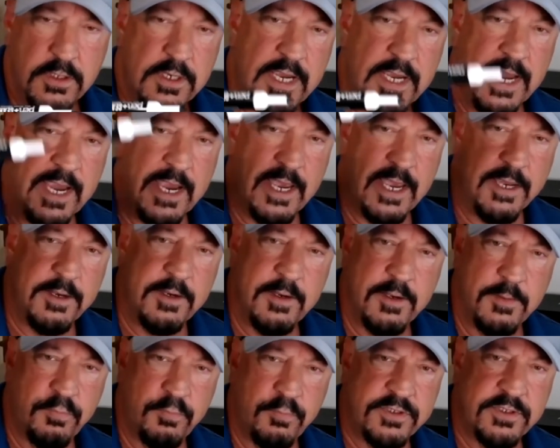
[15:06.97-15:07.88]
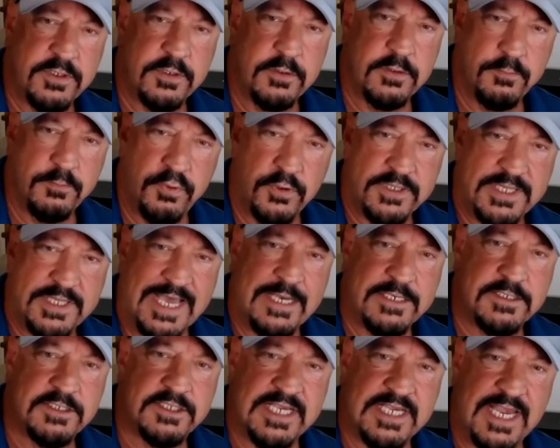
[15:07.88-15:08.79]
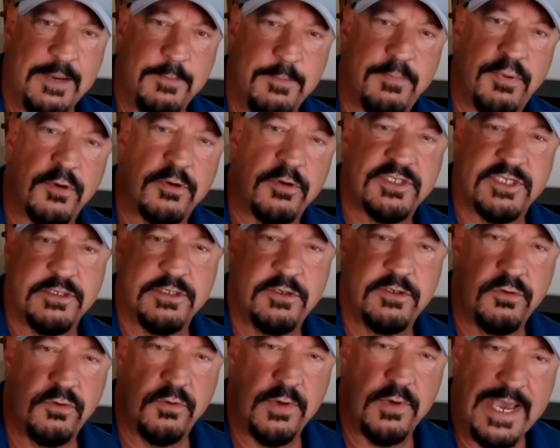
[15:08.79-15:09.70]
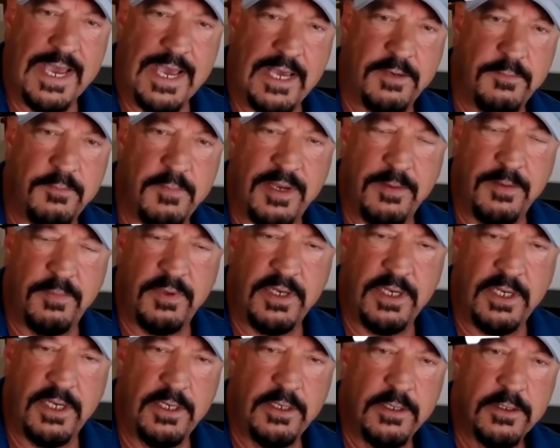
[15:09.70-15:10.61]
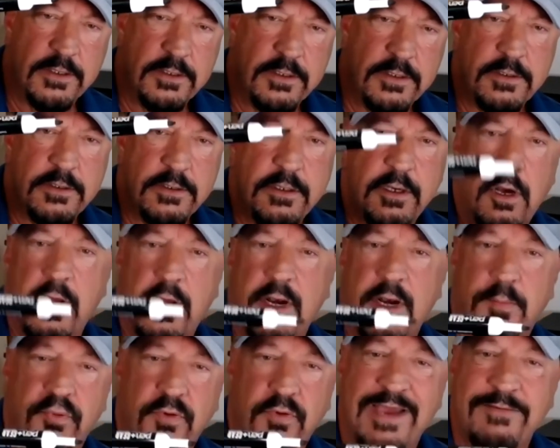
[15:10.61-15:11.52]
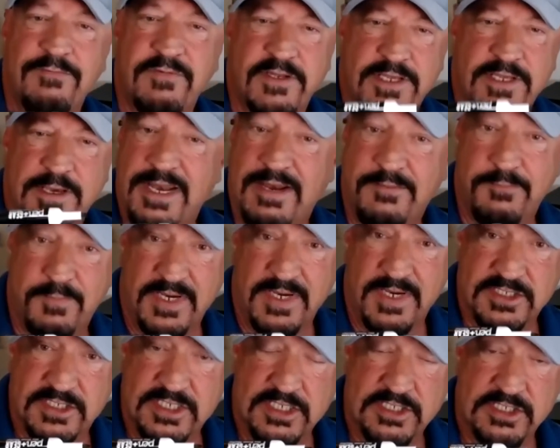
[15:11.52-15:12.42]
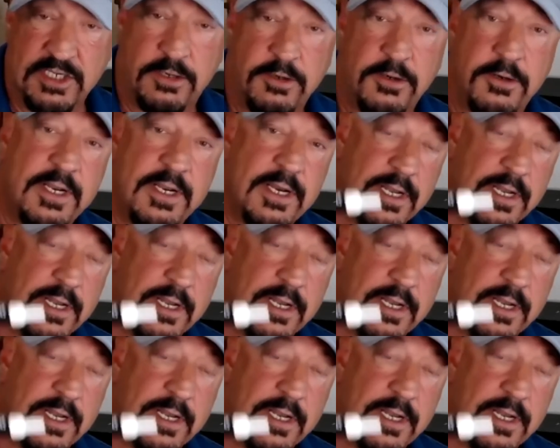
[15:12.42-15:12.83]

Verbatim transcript: and put put that same person who had maybe on a private that had to be a 600.